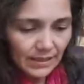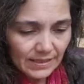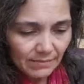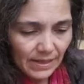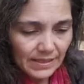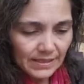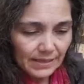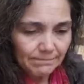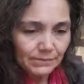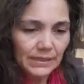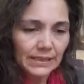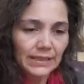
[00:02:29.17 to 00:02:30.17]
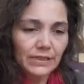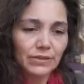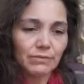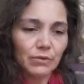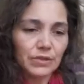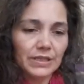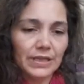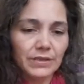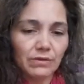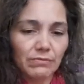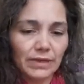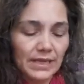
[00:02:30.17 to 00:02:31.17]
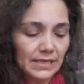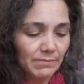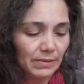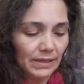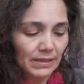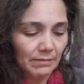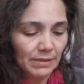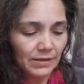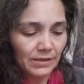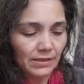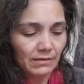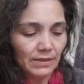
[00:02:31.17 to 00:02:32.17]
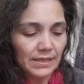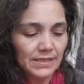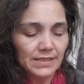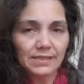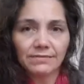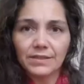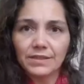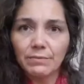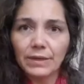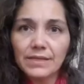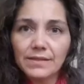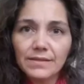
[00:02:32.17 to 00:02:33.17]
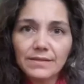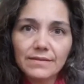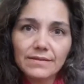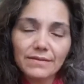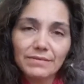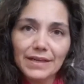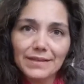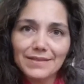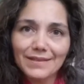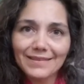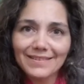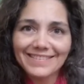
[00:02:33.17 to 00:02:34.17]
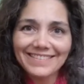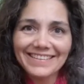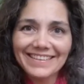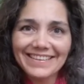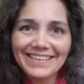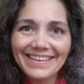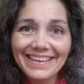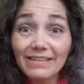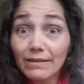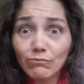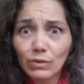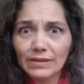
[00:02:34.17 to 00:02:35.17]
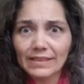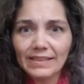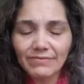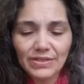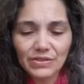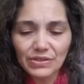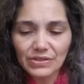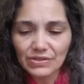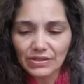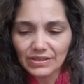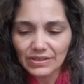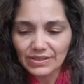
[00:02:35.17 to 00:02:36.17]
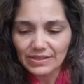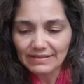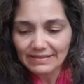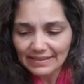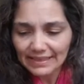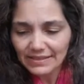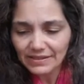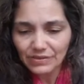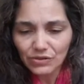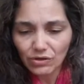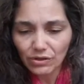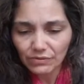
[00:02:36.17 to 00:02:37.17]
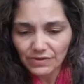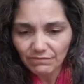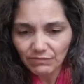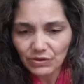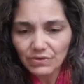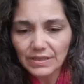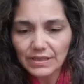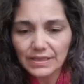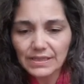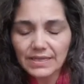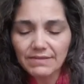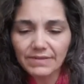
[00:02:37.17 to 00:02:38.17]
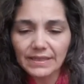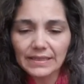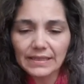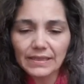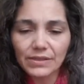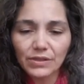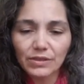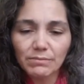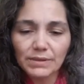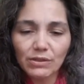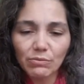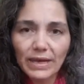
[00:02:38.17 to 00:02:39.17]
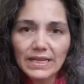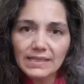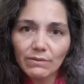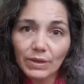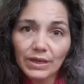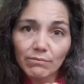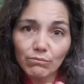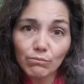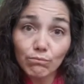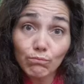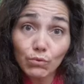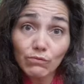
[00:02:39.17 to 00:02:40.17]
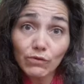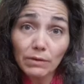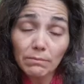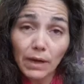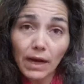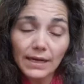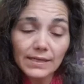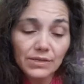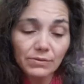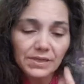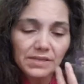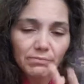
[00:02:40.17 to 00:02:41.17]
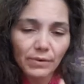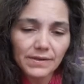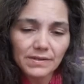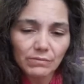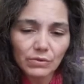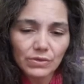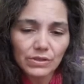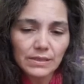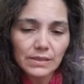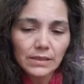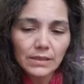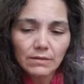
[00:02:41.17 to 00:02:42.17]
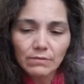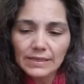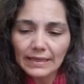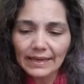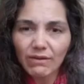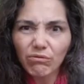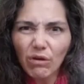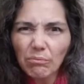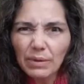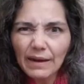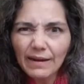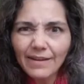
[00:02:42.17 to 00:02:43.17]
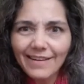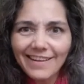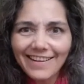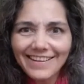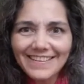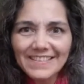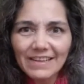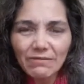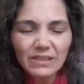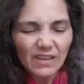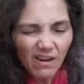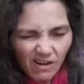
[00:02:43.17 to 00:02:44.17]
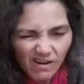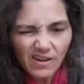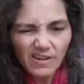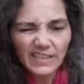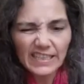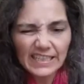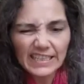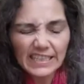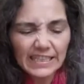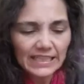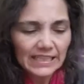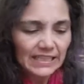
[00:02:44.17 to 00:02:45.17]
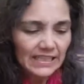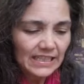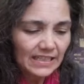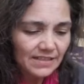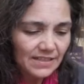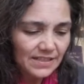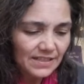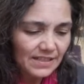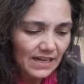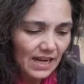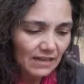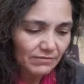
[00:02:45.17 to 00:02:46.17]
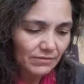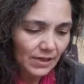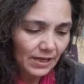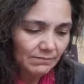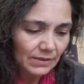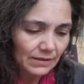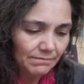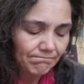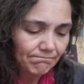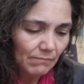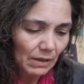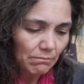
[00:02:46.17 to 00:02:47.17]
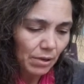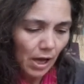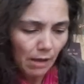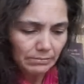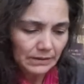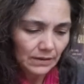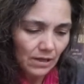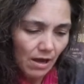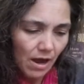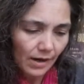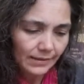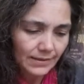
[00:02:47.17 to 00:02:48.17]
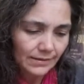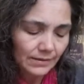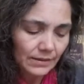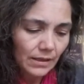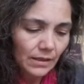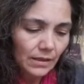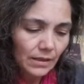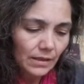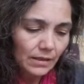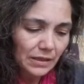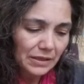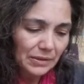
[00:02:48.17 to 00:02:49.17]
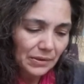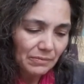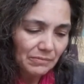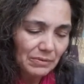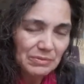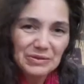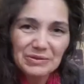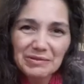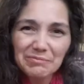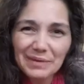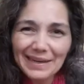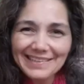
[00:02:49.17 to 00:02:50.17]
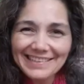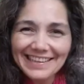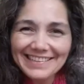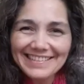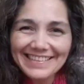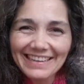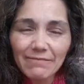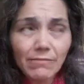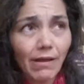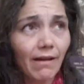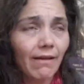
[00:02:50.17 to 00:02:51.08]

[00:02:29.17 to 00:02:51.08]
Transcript: It's amazing. I got to do more gentle ways, but I mean, look at the ways, the different ways of dancing that, and, well, and even just not just in the dancing, the genres of music and stuff like that too, but the ways that we can move our bodies to express emotions. Was that like crumping? Is that really hard hitting stuff, right? The popping locks and, you know, remember doing the dancing?